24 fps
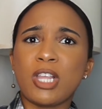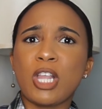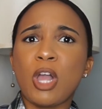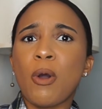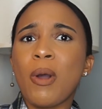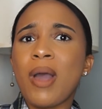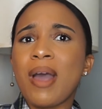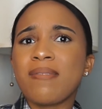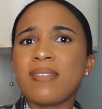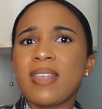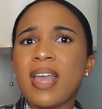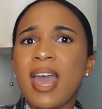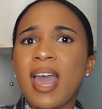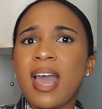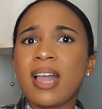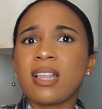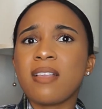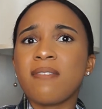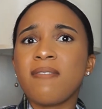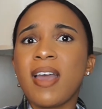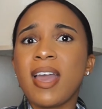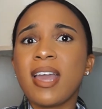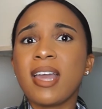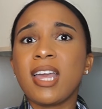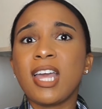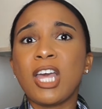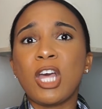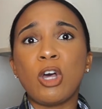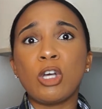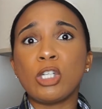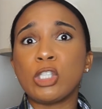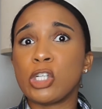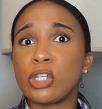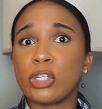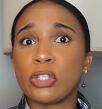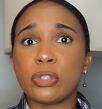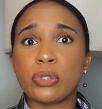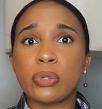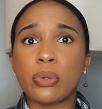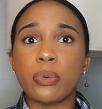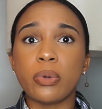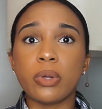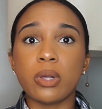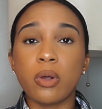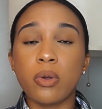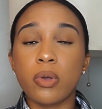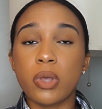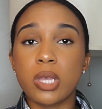don't have to activate it it'll just do
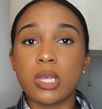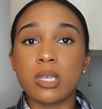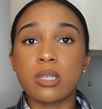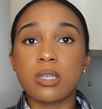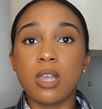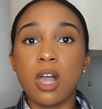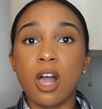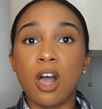it on its